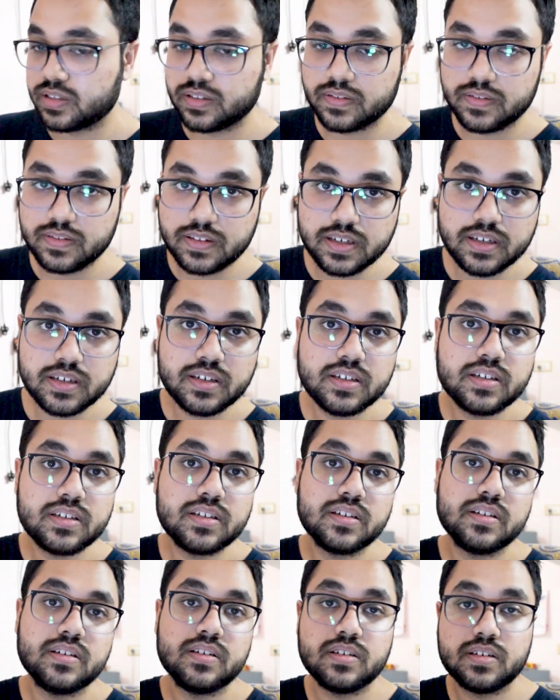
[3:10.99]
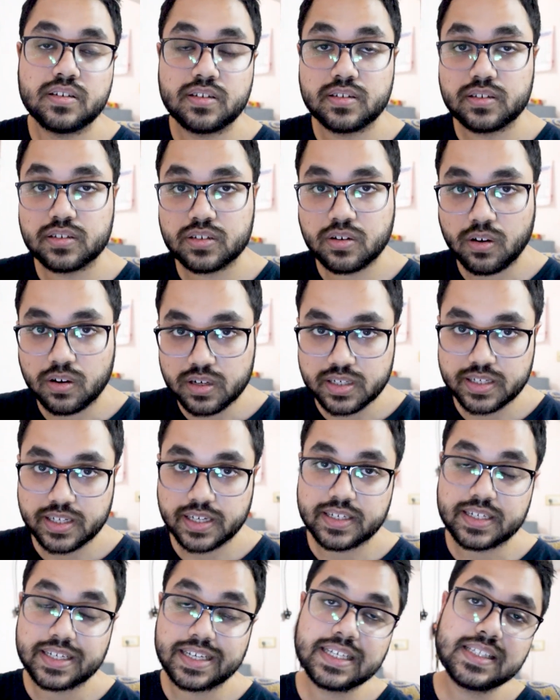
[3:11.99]
the
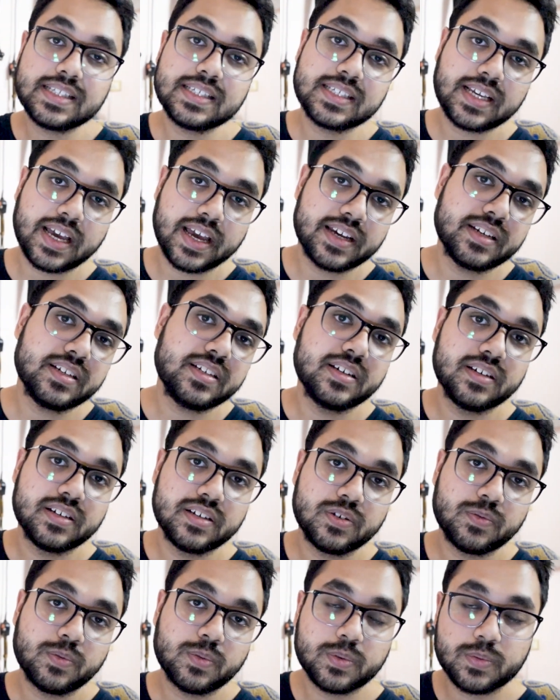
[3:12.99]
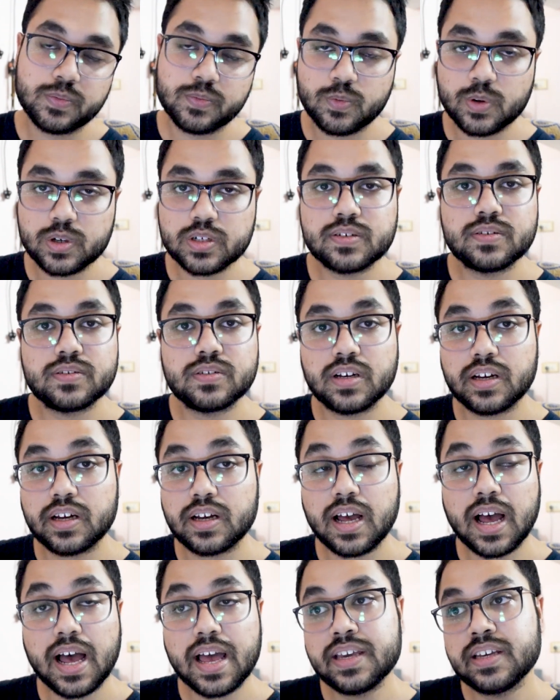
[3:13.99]
content inside what
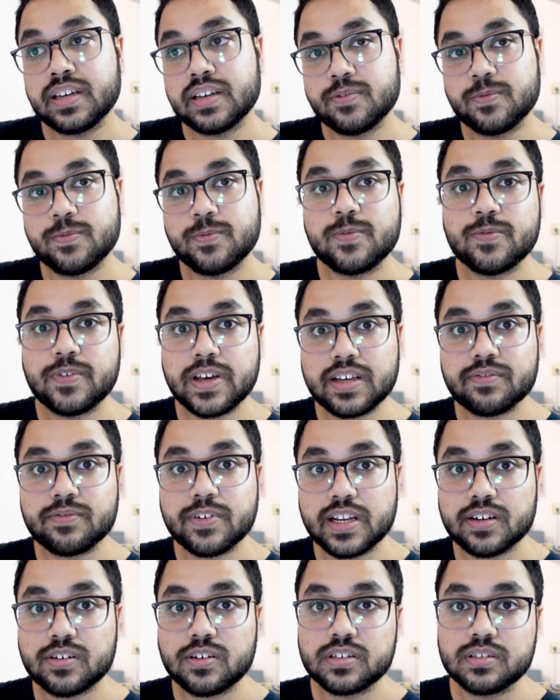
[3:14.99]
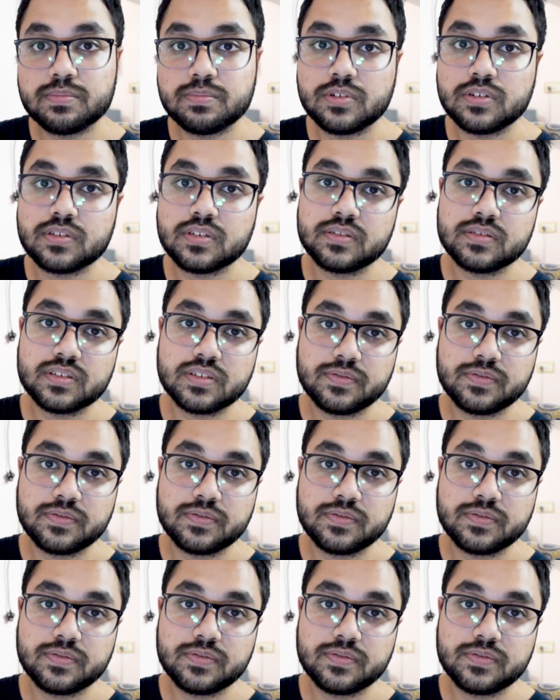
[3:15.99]
uh, I when I when I got the book,